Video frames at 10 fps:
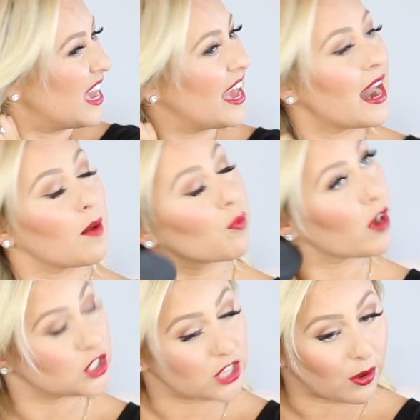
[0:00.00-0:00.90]
and I'll
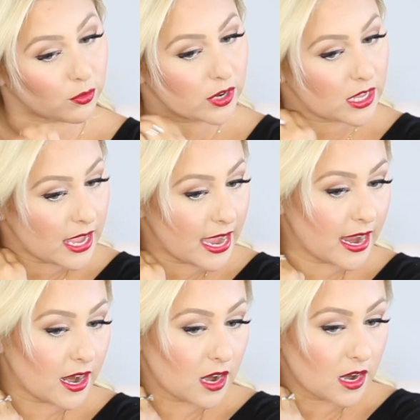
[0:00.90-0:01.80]
brush that real
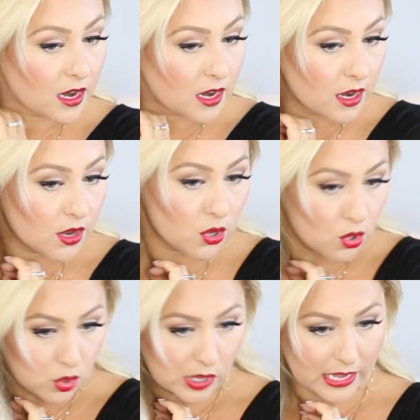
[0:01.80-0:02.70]
hair
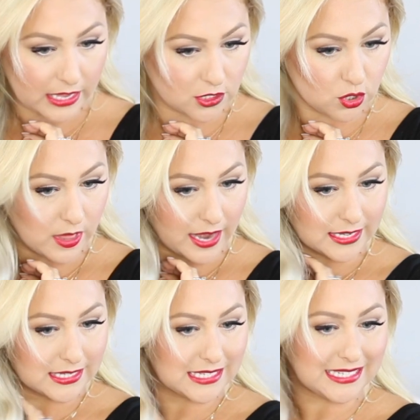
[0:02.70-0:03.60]
into that
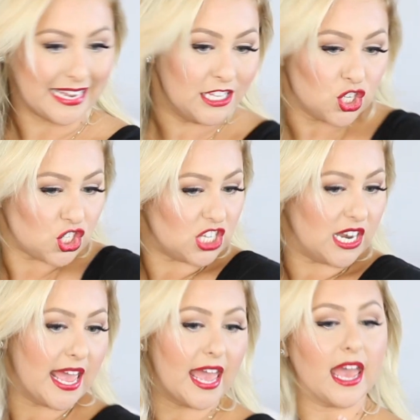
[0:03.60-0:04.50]
extension
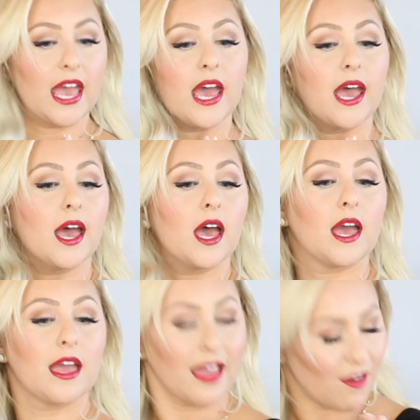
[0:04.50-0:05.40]
hair. I
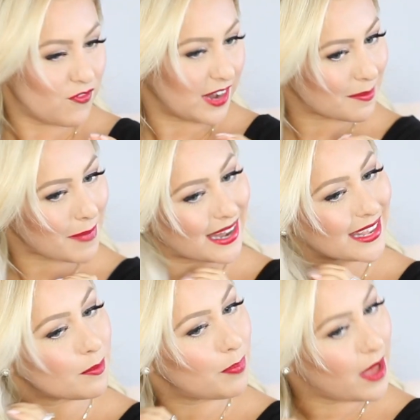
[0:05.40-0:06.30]
feel like my little